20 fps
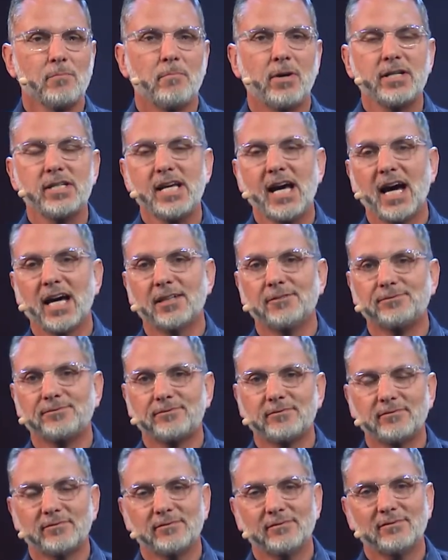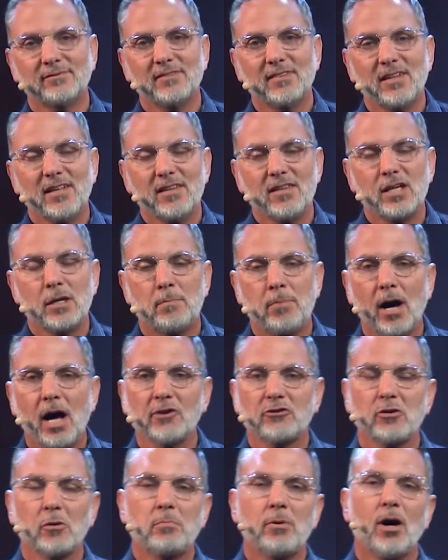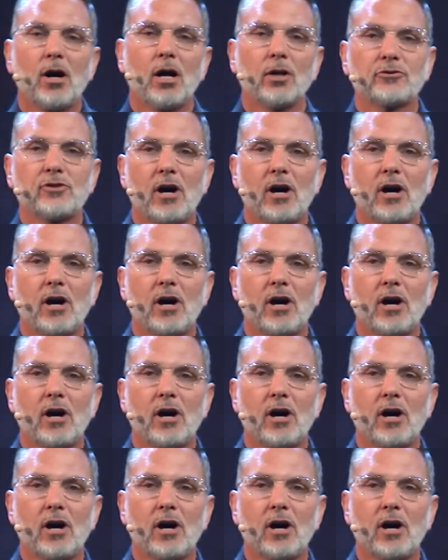But yet, the Apostle Paul